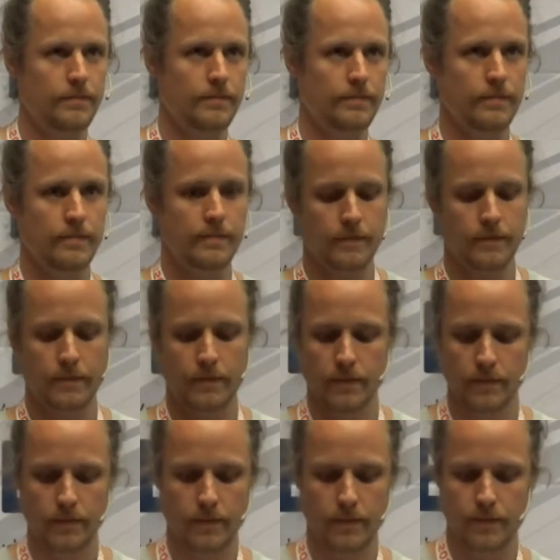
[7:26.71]

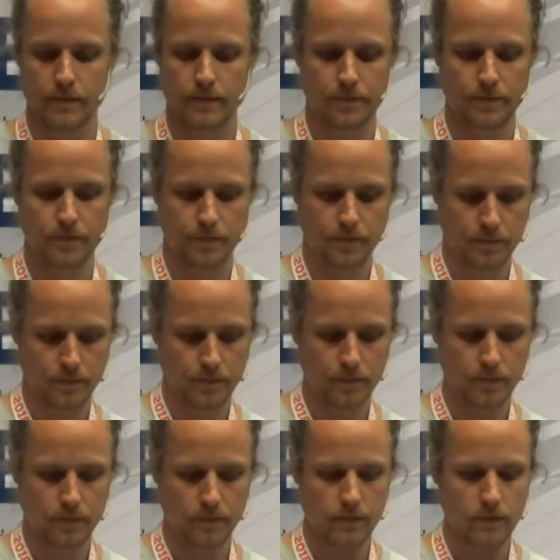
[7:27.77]

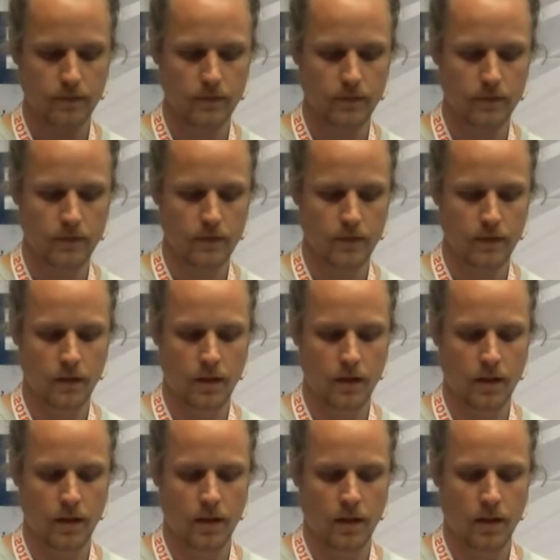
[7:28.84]

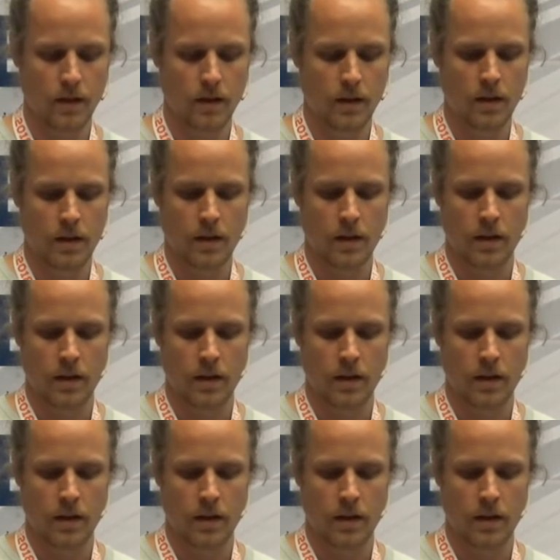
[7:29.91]
(silence)